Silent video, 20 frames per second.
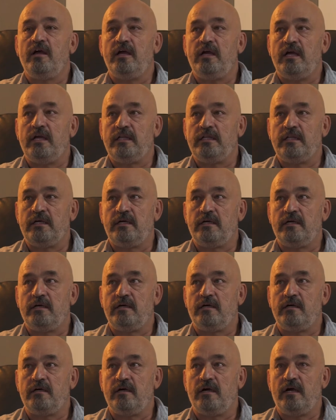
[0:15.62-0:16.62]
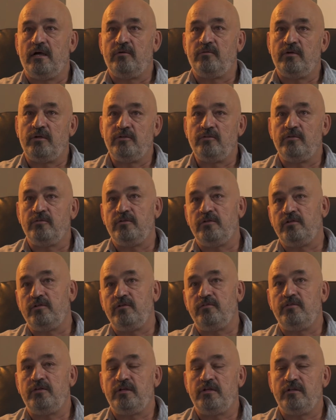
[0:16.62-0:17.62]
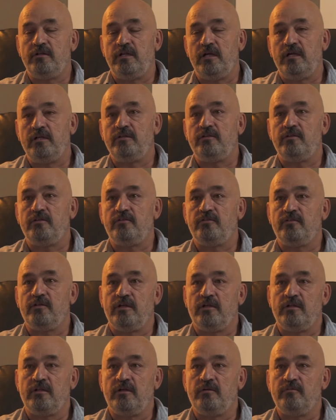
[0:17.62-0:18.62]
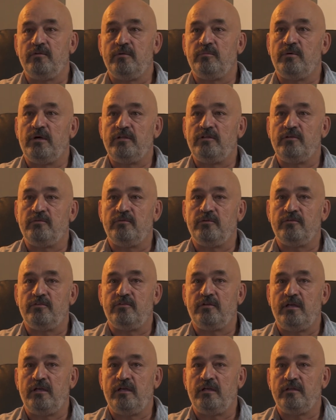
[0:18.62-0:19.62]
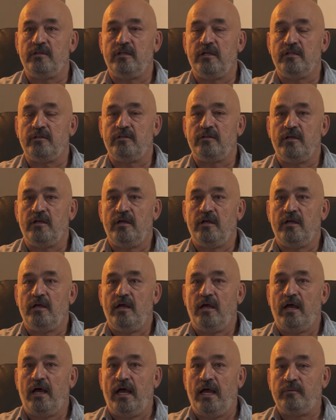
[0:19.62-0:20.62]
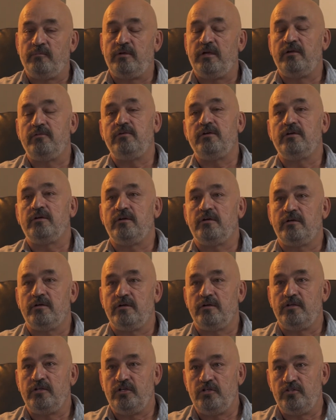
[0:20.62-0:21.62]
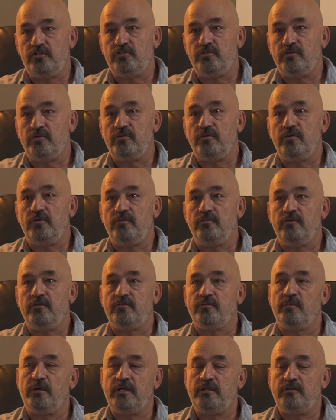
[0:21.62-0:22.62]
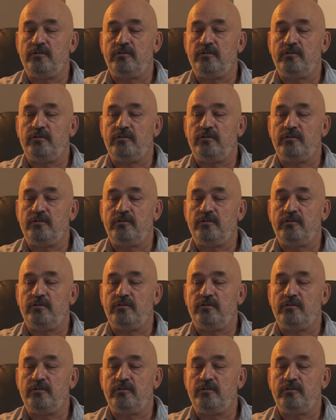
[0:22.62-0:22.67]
And uh, I went to the different dentists and everybody was saying that I'm having an issue with my